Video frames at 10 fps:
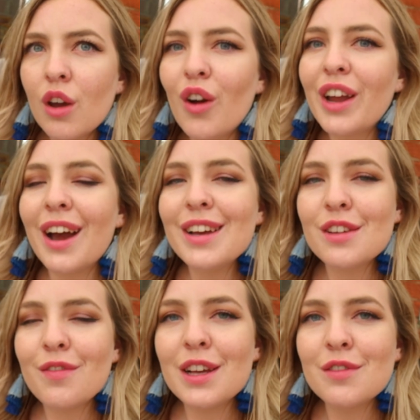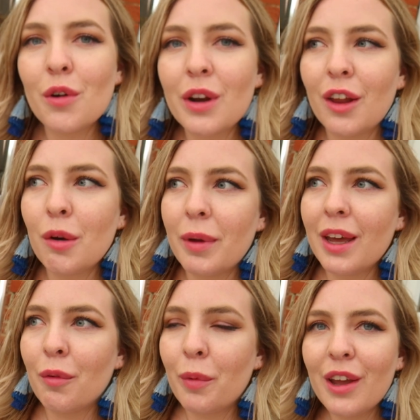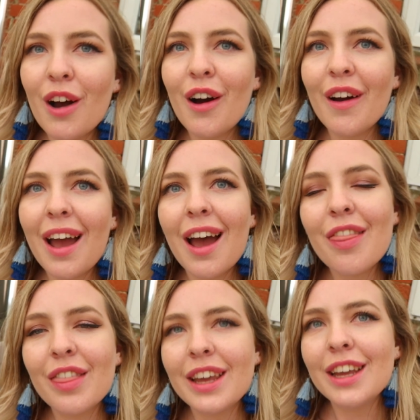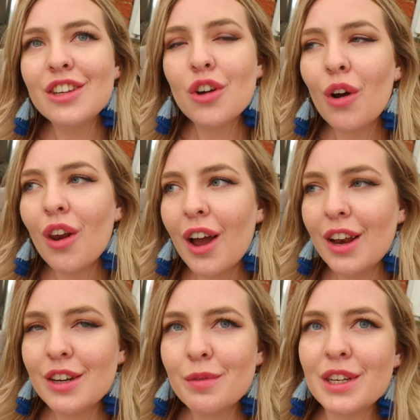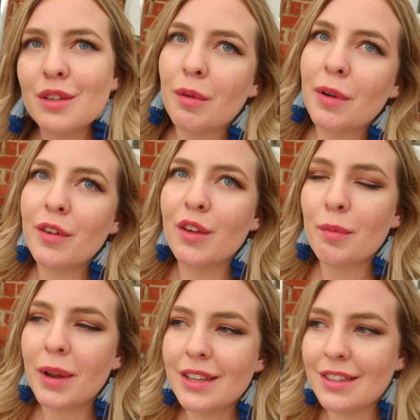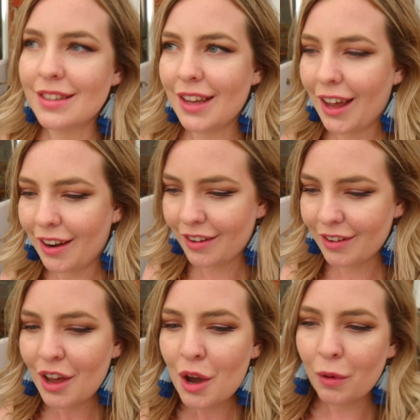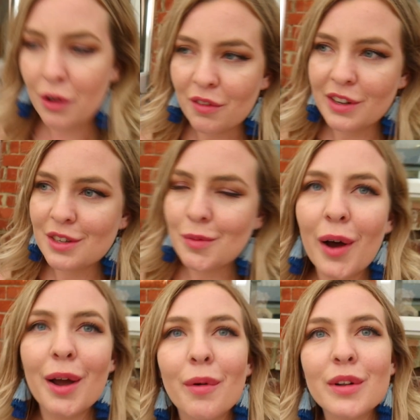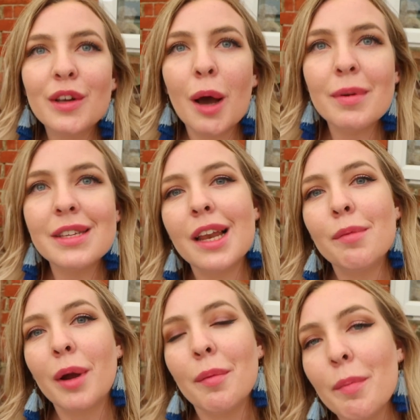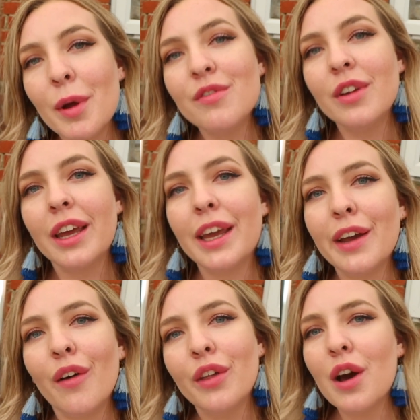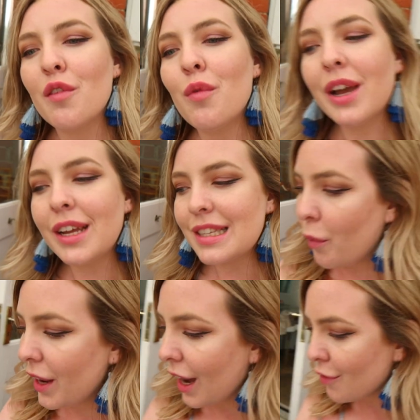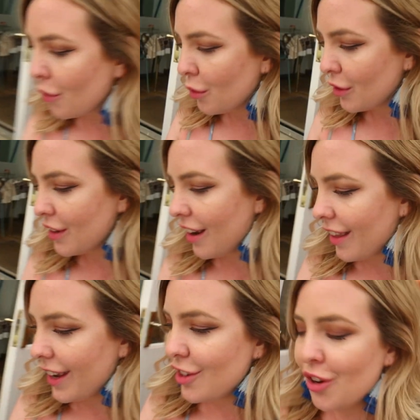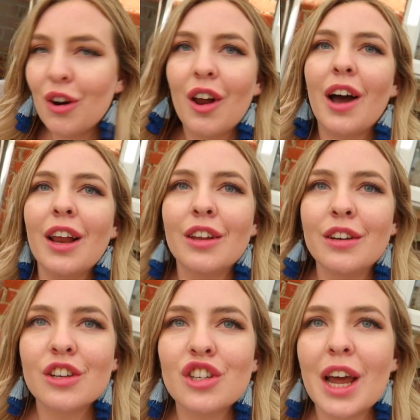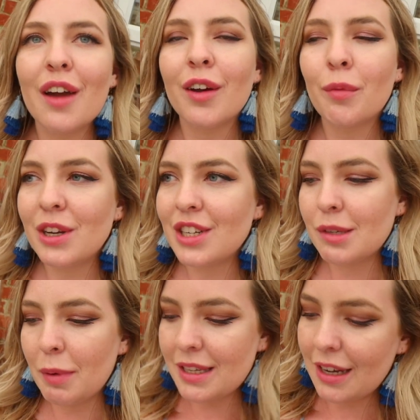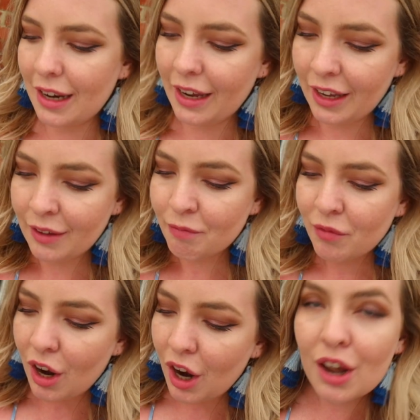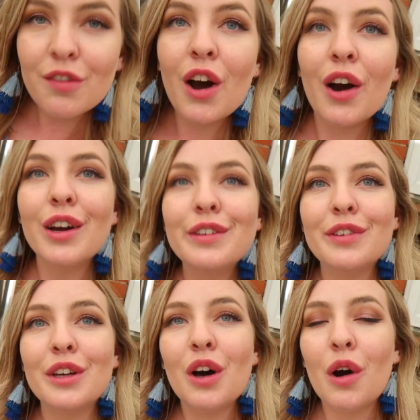Right guys, so fast forward a little bit and we are at the Chocolate Island, which is one of my favourite places and one of the reasons why I wanted to come and celebrate my birthday here on the Isle of Wight. We have ordered the Chocolate Island Sharer, which is basically a love heart full